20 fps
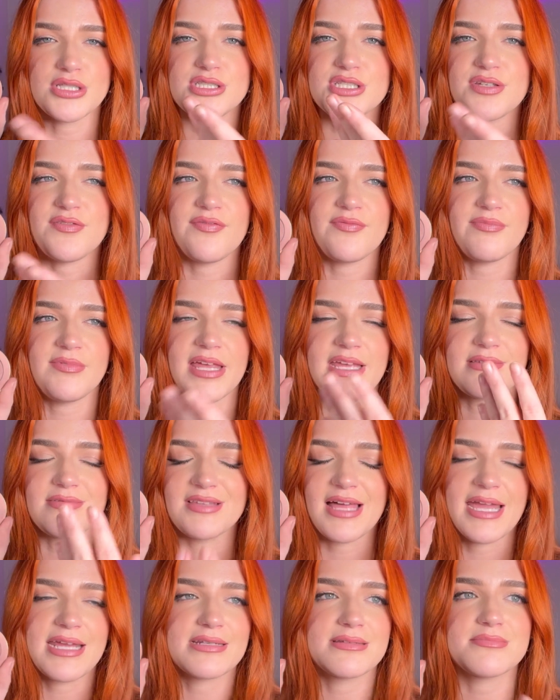to like
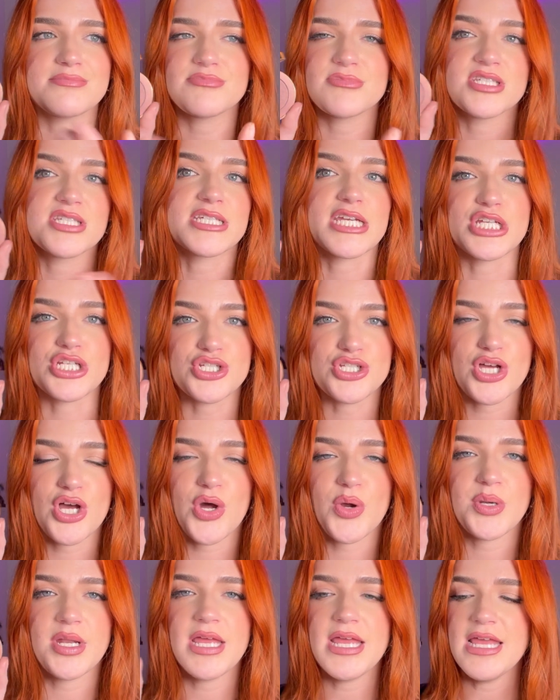light skin
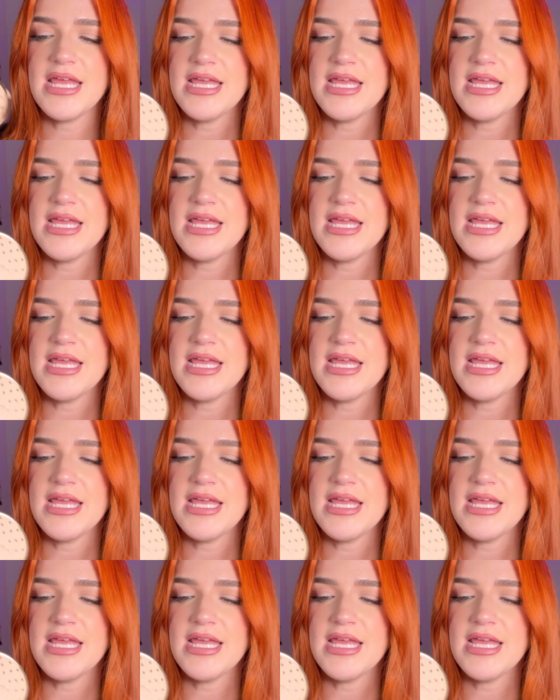tone.